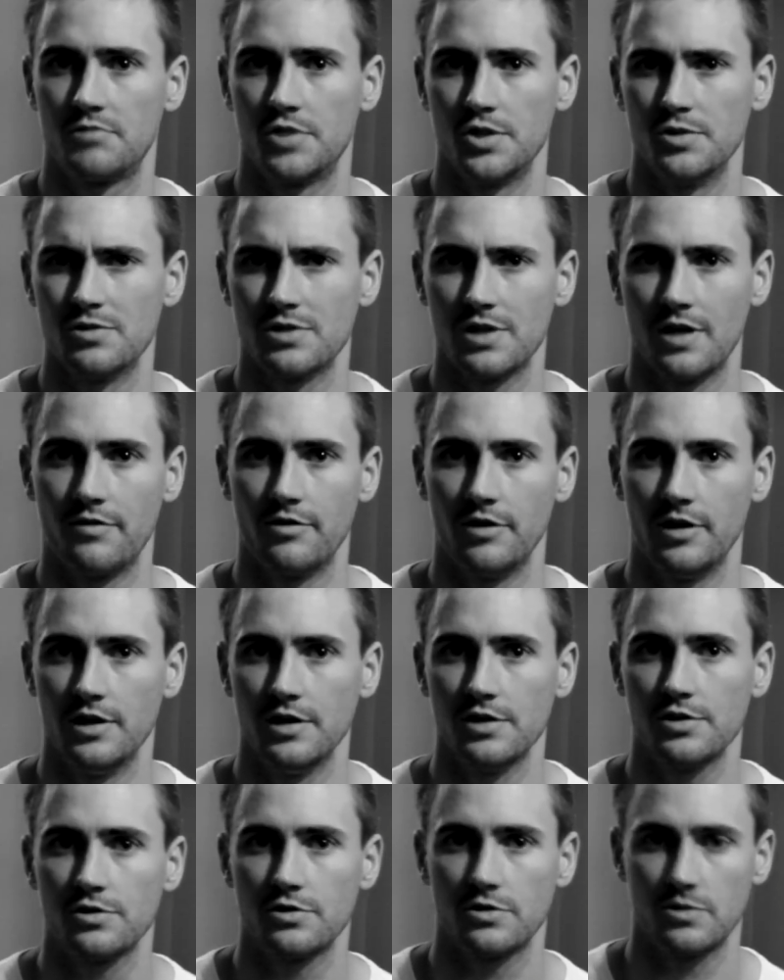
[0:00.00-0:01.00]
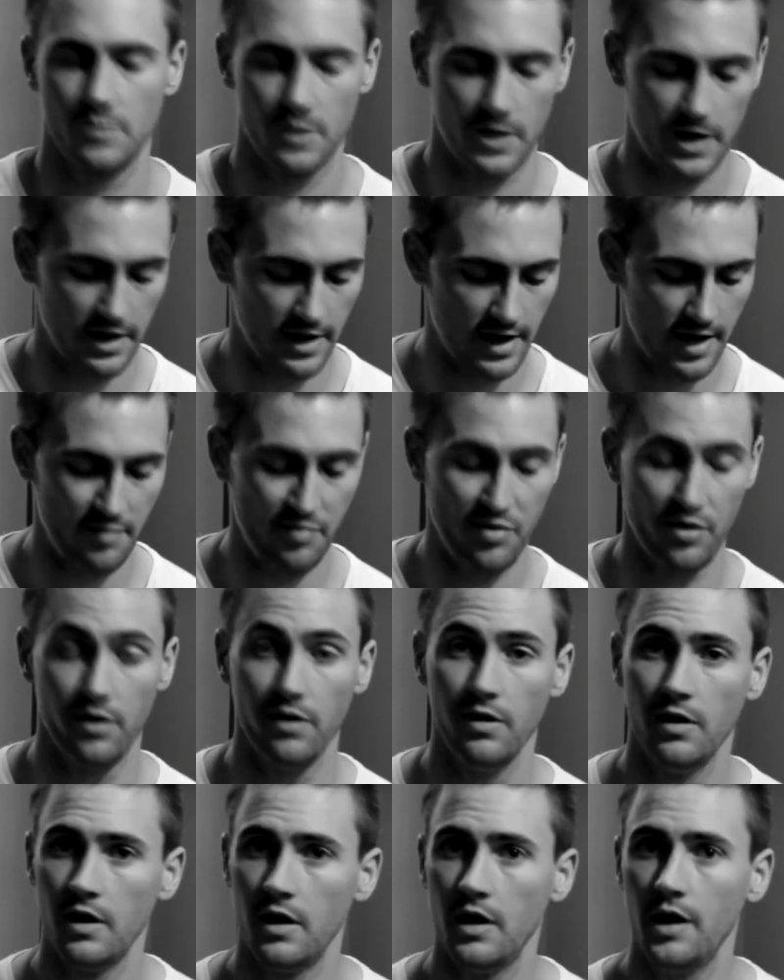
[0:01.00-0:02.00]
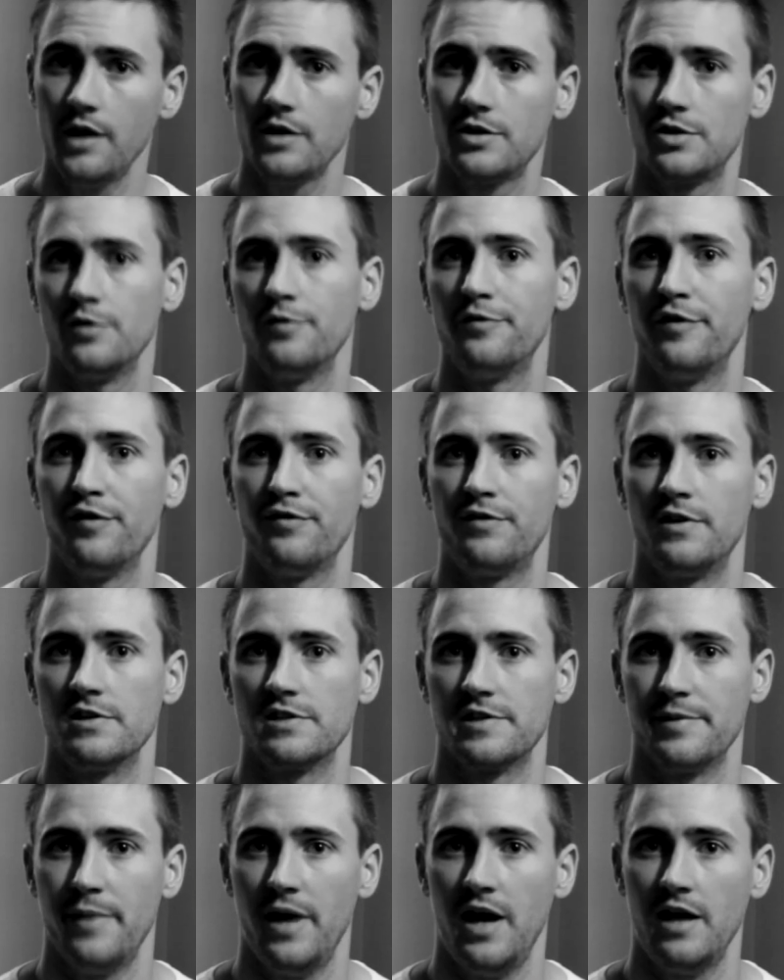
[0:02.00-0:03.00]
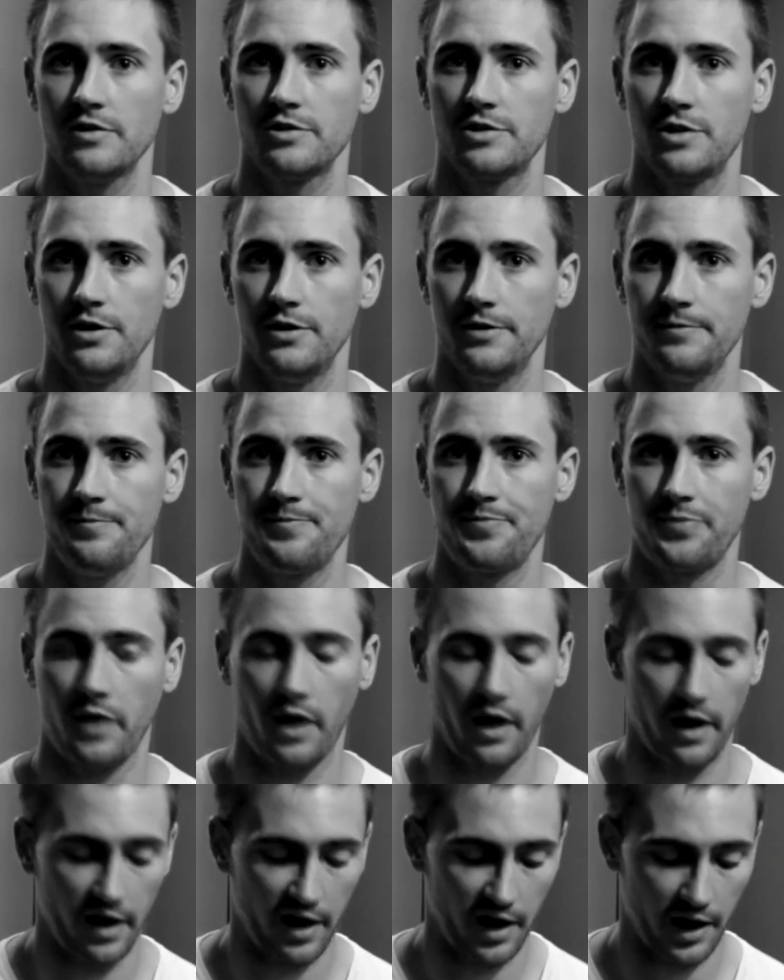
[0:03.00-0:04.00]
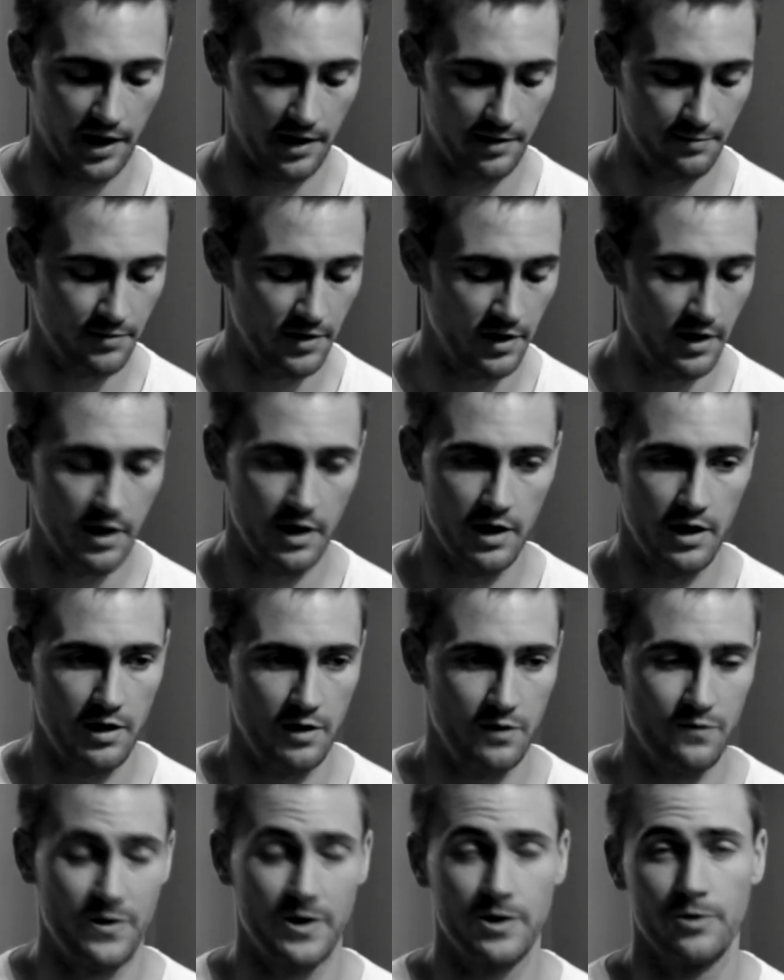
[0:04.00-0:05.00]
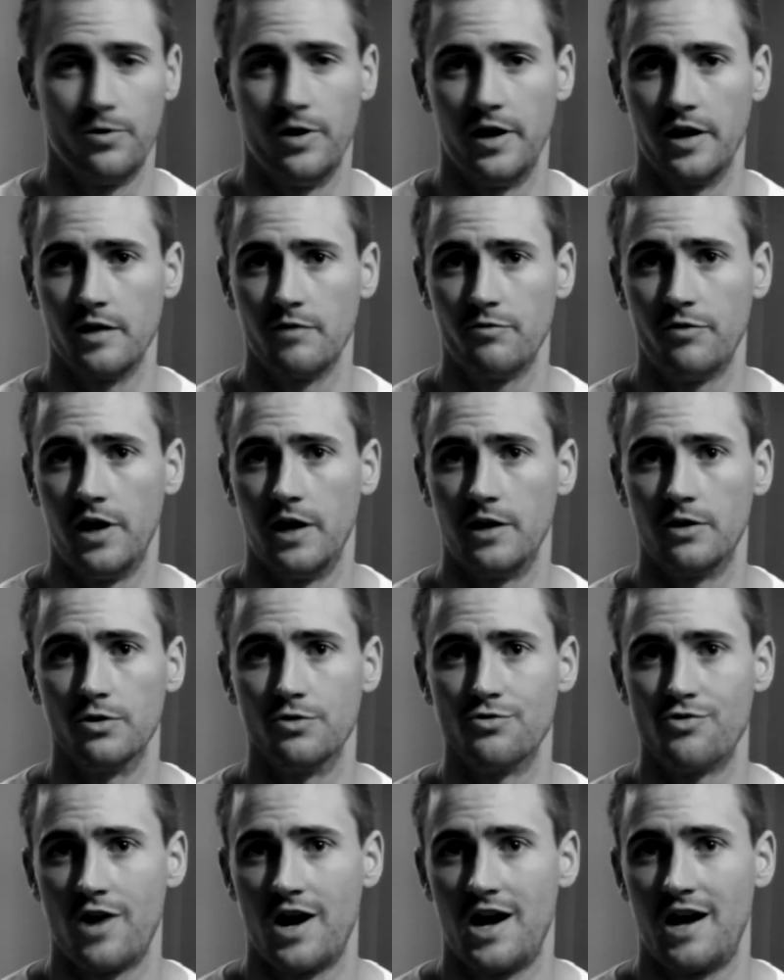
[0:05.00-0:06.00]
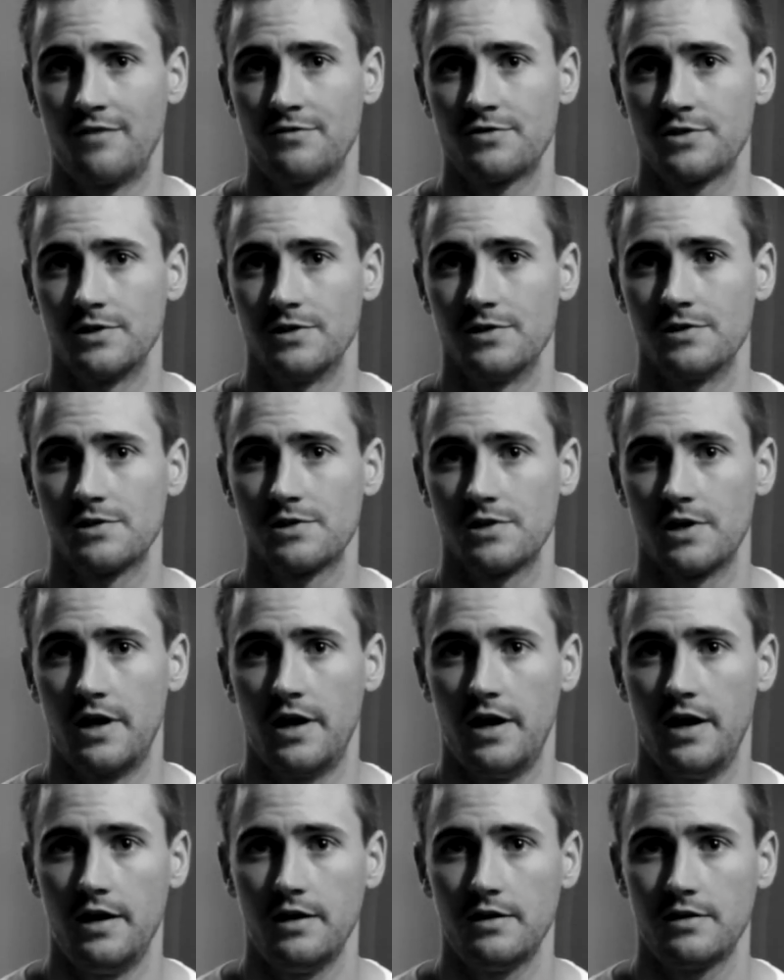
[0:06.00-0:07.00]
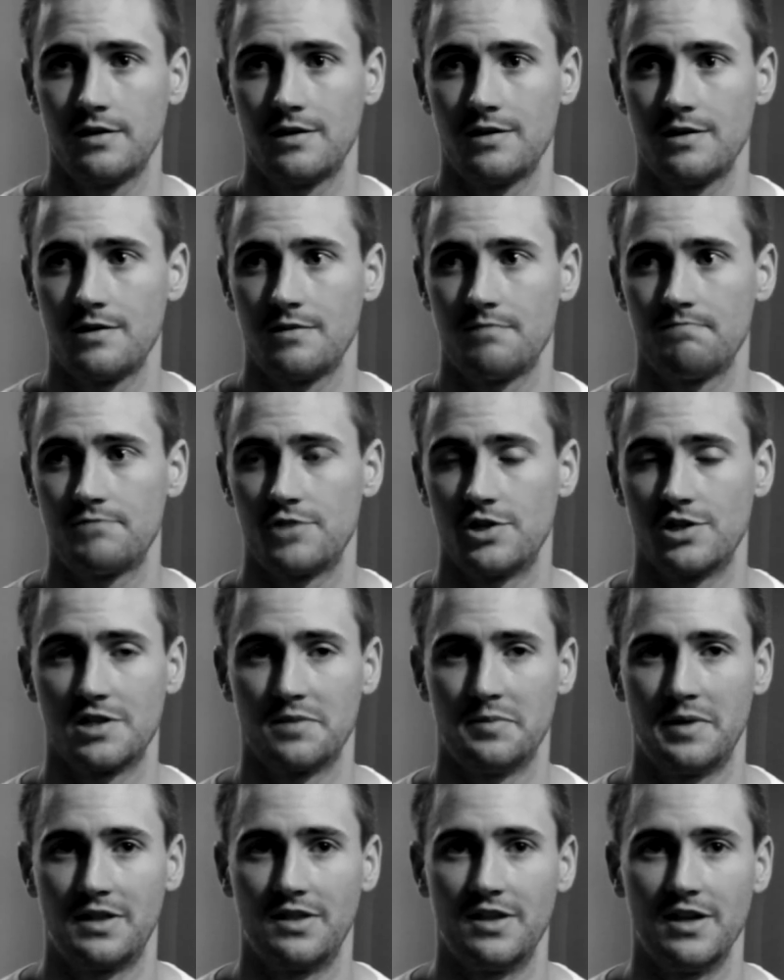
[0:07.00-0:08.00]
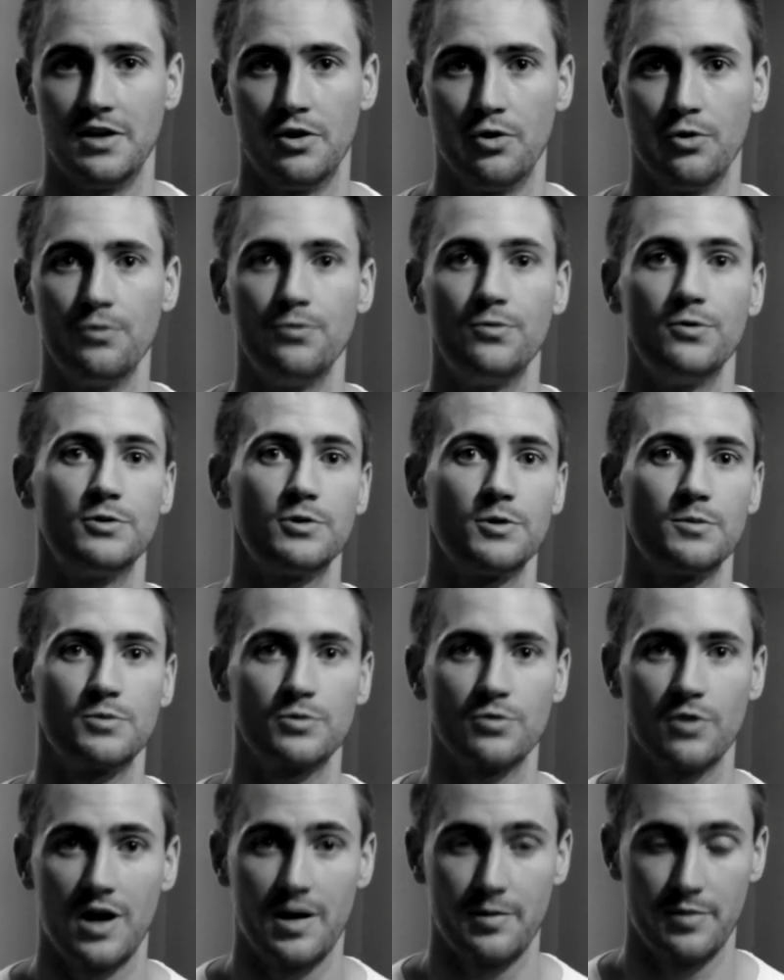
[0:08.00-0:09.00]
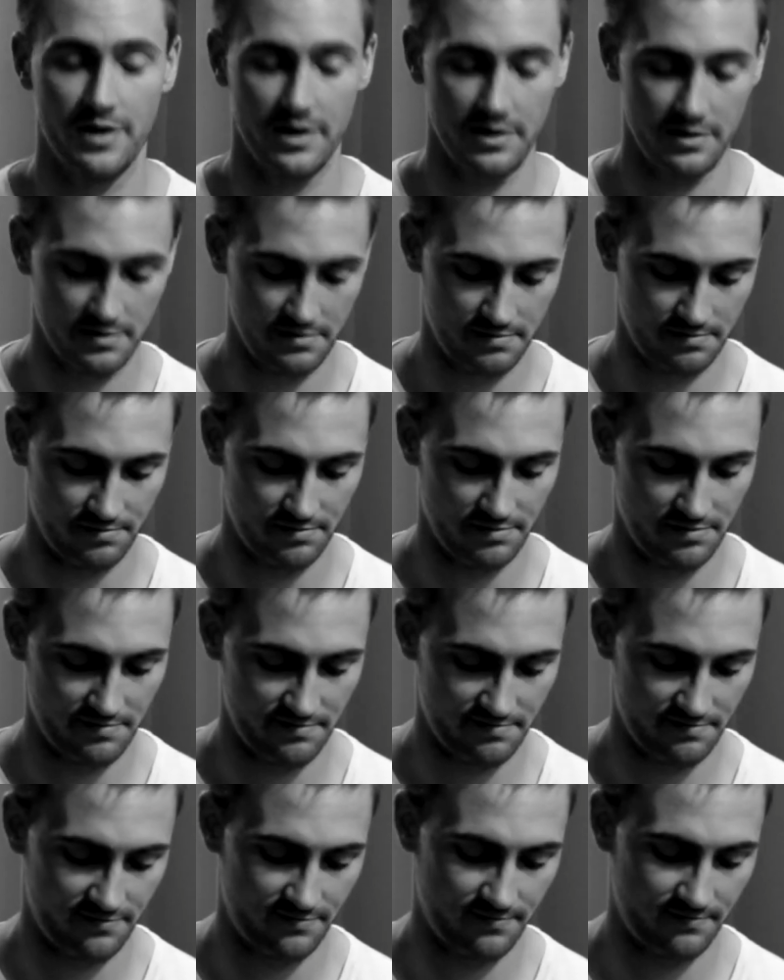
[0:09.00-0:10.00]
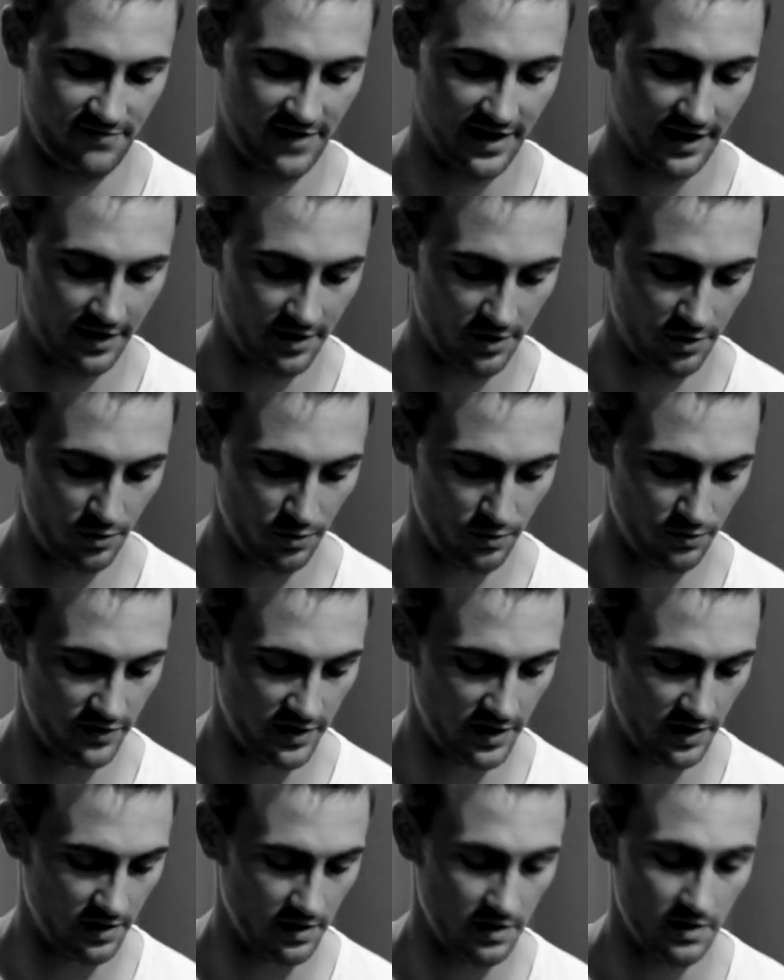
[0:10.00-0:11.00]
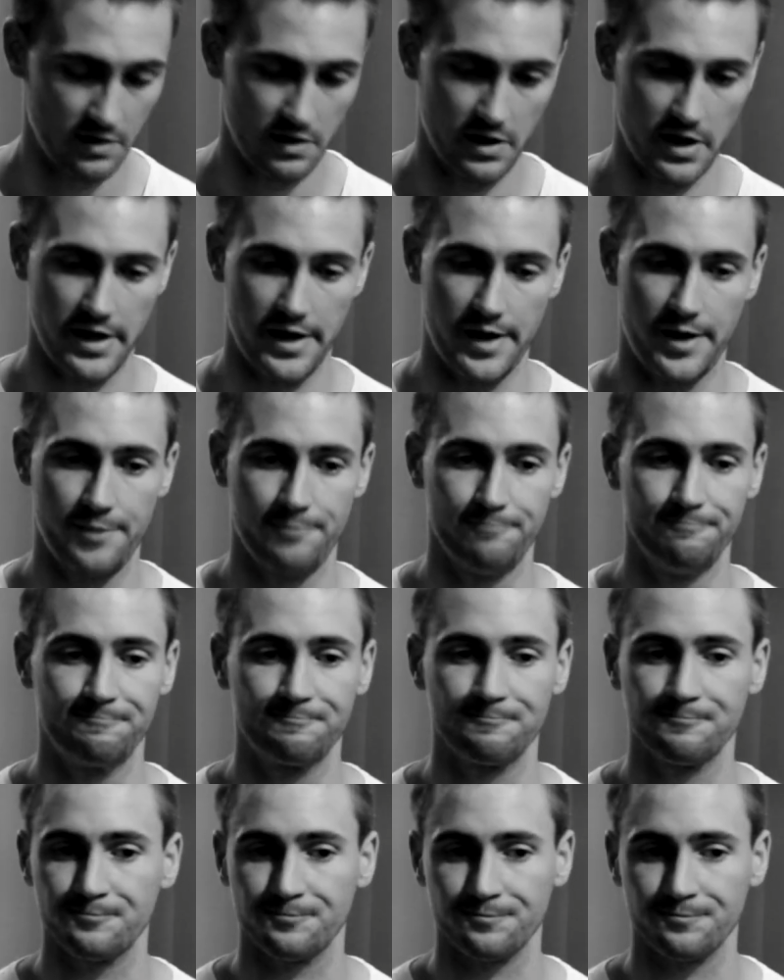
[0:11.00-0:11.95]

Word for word: 270-ish or something like that, but 250 is the milestone. Um, I've had a re- really good drive since uh, since I made the 100 subscriber thank you video. Um,